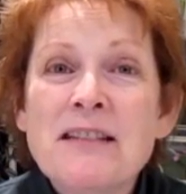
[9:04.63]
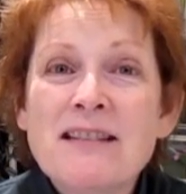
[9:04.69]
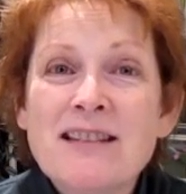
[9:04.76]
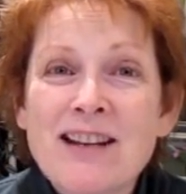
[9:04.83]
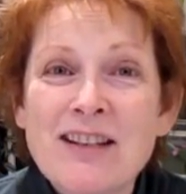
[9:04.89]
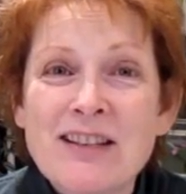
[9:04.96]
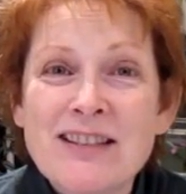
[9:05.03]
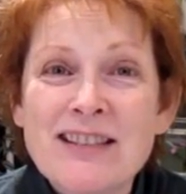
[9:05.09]
in
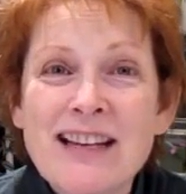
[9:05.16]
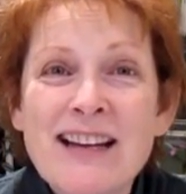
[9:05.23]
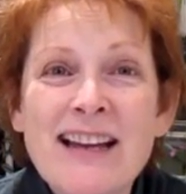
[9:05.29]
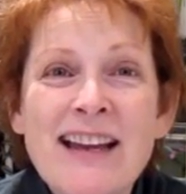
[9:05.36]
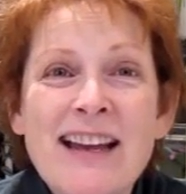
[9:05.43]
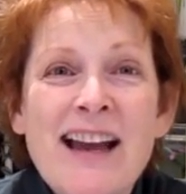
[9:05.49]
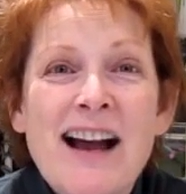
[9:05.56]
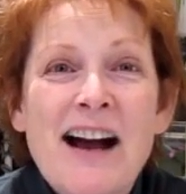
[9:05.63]
Tulsa
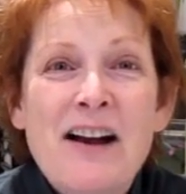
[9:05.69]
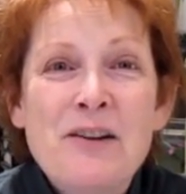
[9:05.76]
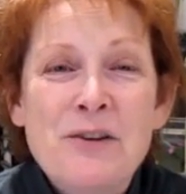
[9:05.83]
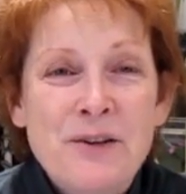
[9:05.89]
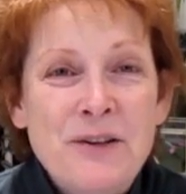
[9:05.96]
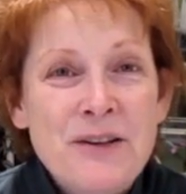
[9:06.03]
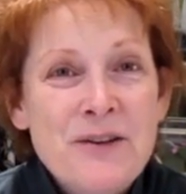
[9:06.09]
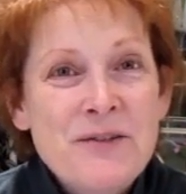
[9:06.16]
uh,
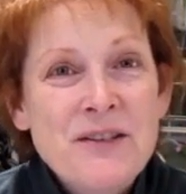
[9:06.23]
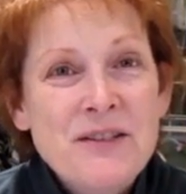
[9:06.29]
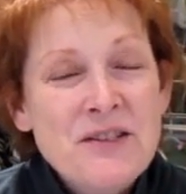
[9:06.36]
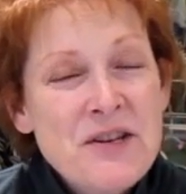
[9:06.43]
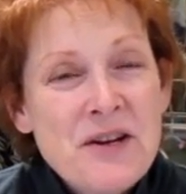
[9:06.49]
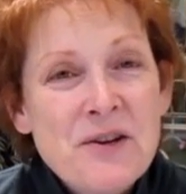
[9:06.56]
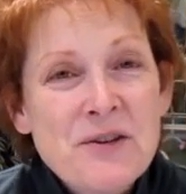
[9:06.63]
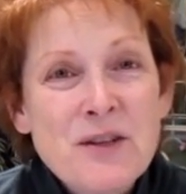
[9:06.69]
earlier this
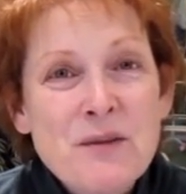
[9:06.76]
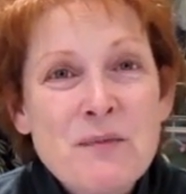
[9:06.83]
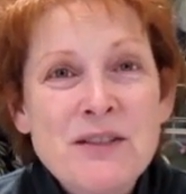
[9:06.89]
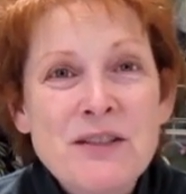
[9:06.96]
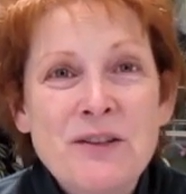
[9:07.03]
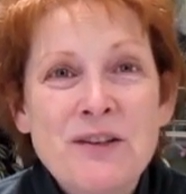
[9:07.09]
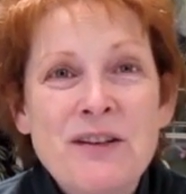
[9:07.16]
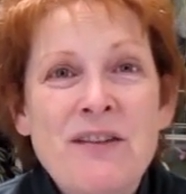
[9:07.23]
year at the
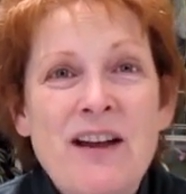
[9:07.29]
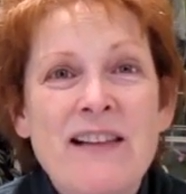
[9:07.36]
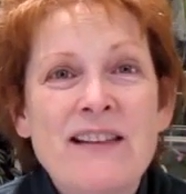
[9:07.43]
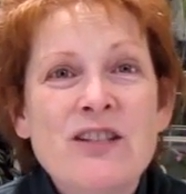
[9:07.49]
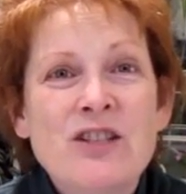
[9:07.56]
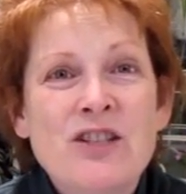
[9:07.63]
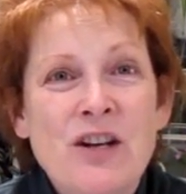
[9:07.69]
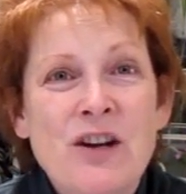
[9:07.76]
Missouri Valley
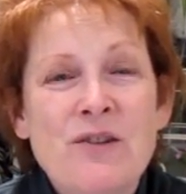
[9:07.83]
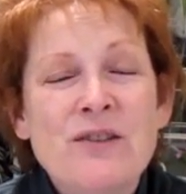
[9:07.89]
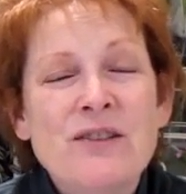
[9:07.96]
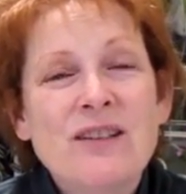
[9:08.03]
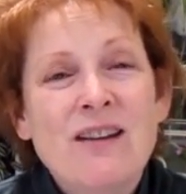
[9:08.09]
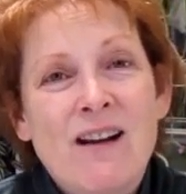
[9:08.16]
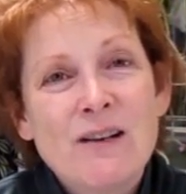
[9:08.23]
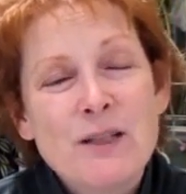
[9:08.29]
Show and
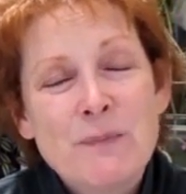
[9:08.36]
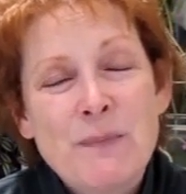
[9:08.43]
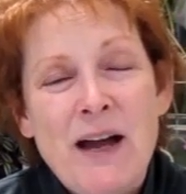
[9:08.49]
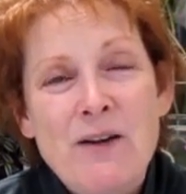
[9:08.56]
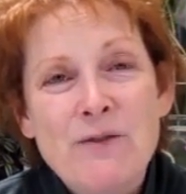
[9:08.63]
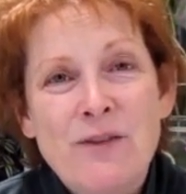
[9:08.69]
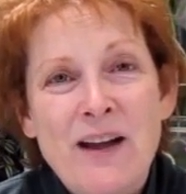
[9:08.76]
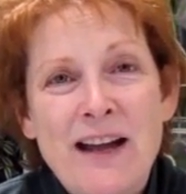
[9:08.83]
talked
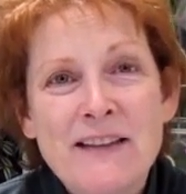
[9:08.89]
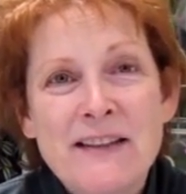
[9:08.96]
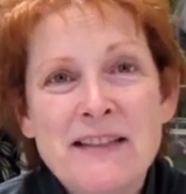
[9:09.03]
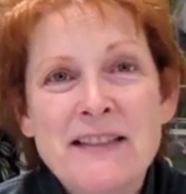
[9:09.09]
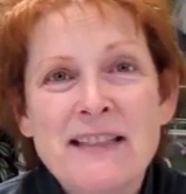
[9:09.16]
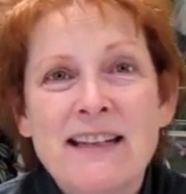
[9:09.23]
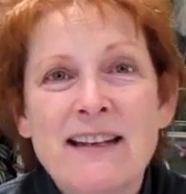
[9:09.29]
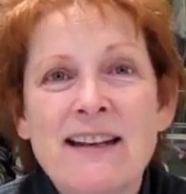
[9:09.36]
about
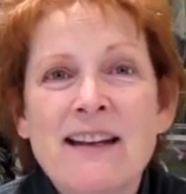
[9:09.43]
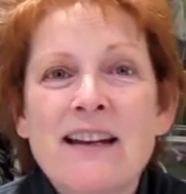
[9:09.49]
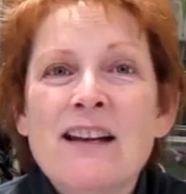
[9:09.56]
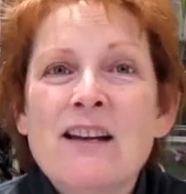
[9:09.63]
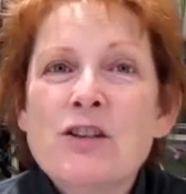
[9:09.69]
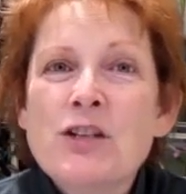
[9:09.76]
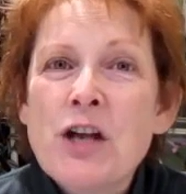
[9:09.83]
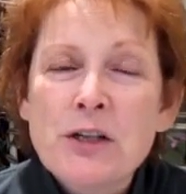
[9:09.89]
violets and
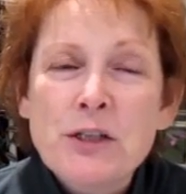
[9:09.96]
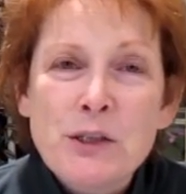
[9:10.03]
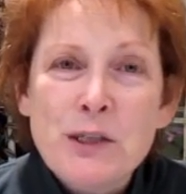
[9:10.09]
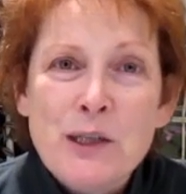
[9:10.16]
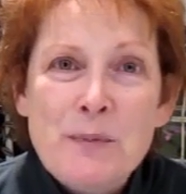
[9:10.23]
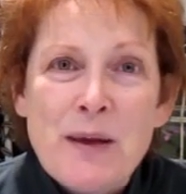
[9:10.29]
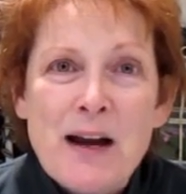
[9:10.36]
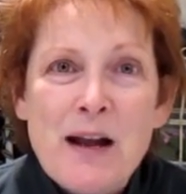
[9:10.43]
talked a
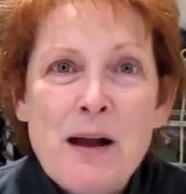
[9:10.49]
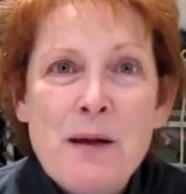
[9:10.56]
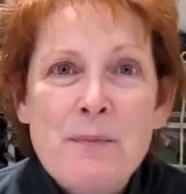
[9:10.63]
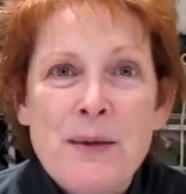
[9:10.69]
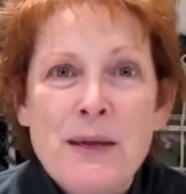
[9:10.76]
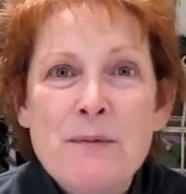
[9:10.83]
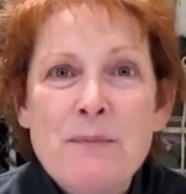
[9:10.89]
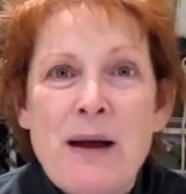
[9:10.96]
little bit, a
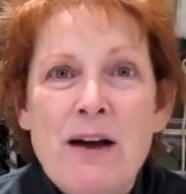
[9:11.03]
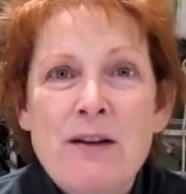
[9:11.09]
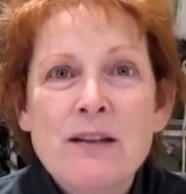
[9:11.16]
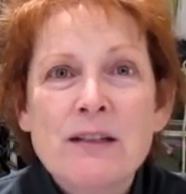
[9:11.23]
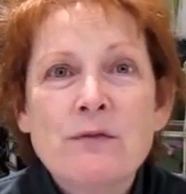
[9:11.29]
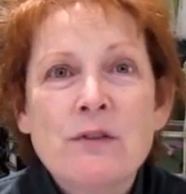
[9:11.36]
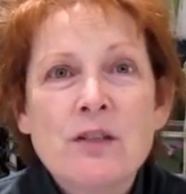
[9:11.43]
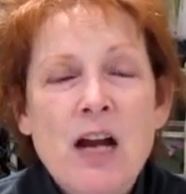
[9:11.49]
bit about
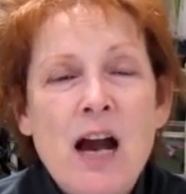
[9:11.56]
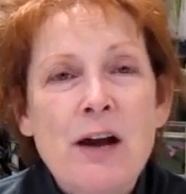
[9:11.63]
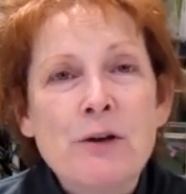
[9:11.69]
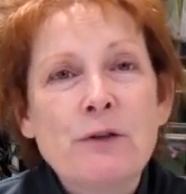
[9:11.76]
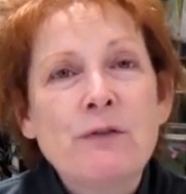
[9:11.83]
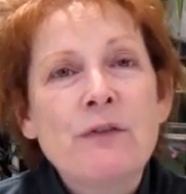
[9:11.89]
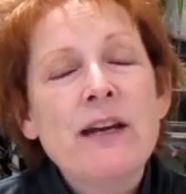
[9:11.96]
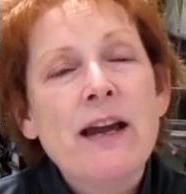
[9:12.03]
his
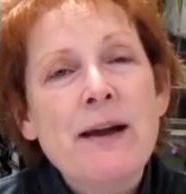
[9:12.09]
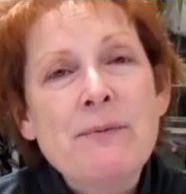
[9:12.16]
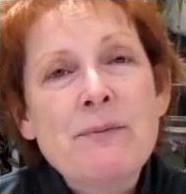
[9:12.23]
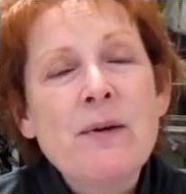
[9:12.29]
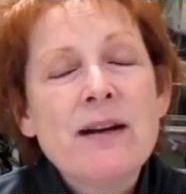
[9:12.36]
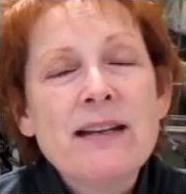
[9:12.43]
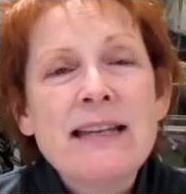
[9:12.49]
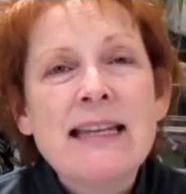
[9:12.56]
photography. And
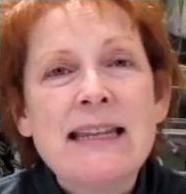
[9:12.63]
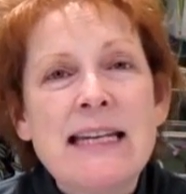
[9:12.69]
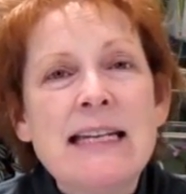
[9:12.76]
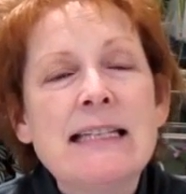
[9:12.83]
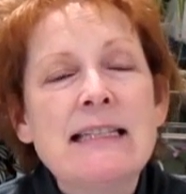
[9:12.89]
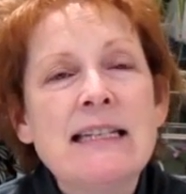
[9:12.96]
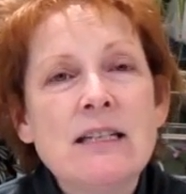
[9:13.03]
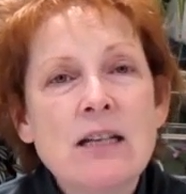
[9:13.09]
one of the
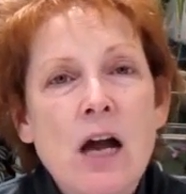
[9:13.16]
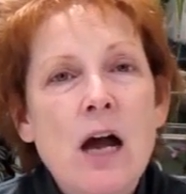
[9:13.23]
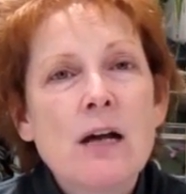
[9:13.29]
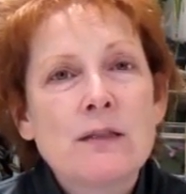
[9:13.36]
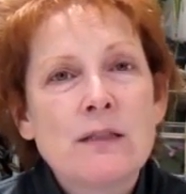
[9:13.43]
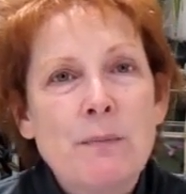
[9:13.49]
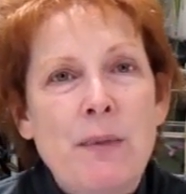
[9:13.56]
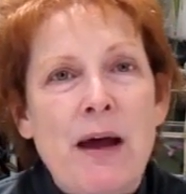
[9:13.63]
things he
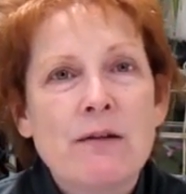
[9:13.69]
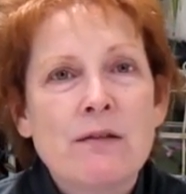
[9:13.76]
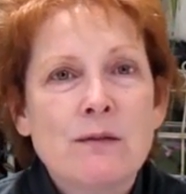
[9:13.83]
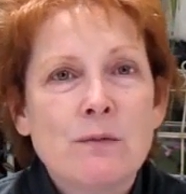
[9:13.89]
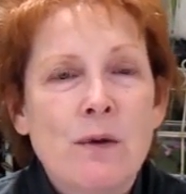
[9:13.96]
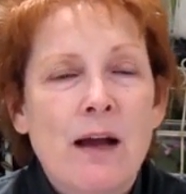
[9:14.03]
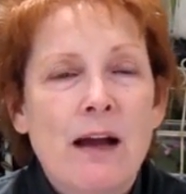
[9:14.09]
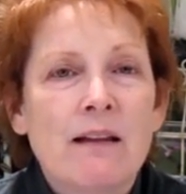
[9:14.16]
talks about
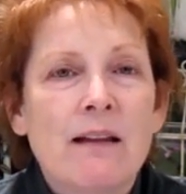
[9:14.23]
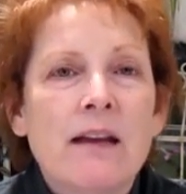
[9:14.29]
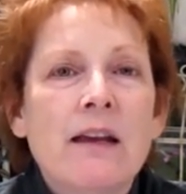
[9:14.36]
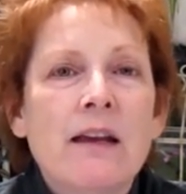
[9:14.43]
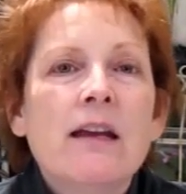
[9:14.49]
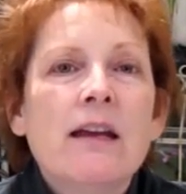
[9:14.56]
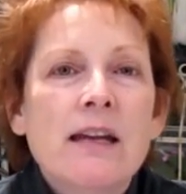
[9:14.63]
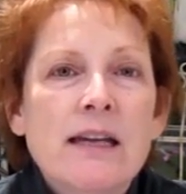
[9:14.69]
as well
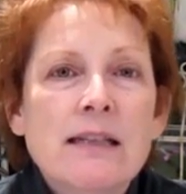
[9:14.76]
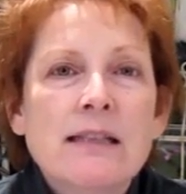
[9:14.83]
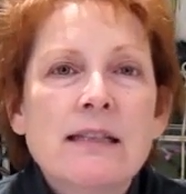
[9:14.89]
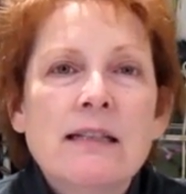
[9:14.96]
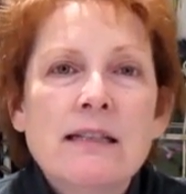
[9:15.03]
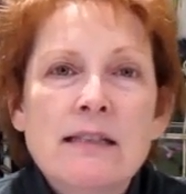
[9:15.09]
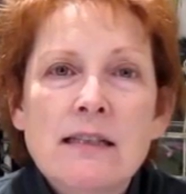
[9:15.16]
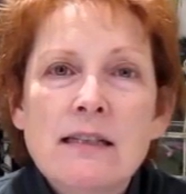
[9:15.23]
is
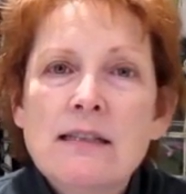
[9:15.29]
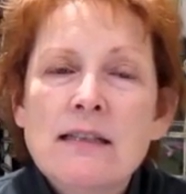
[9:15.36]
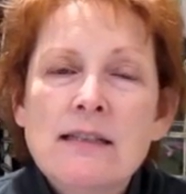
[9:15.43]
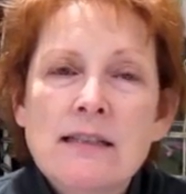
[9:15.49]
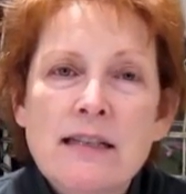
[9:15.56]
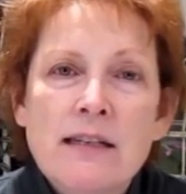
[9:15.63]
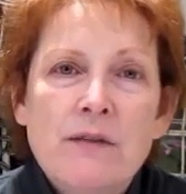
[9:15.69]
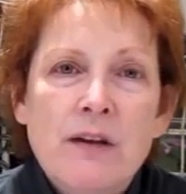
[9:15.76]

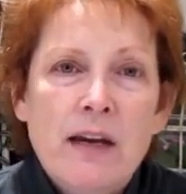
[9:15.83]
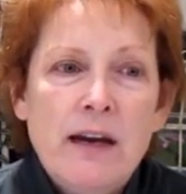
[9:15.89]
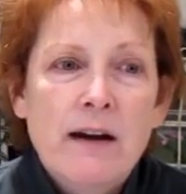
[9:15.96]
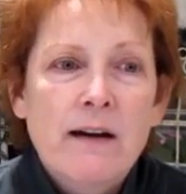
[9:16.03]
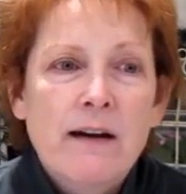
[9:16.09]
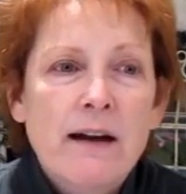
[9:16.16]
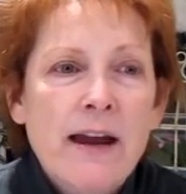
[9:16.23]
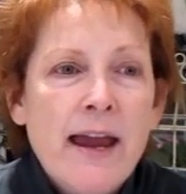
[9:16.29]
consistency of
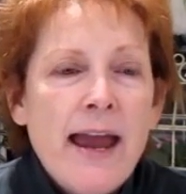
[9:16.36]
care.